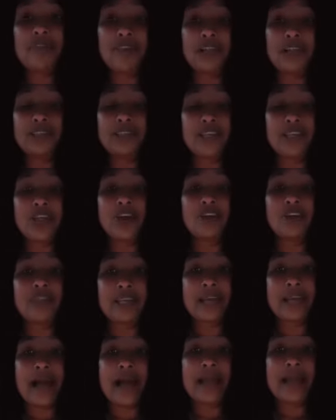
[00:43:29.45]
of
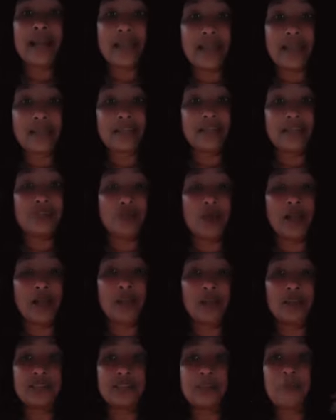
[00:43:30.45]
security I liked as
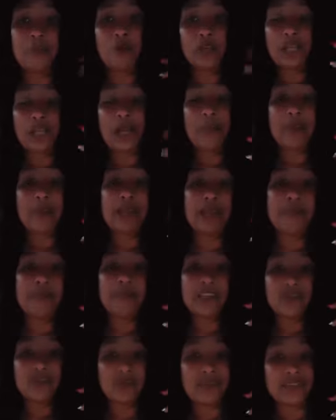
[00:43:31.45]
well, because the both
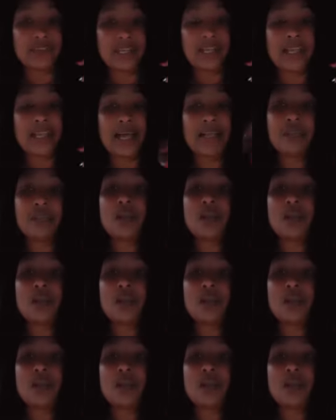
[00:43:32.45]
Airbnbs we stayed at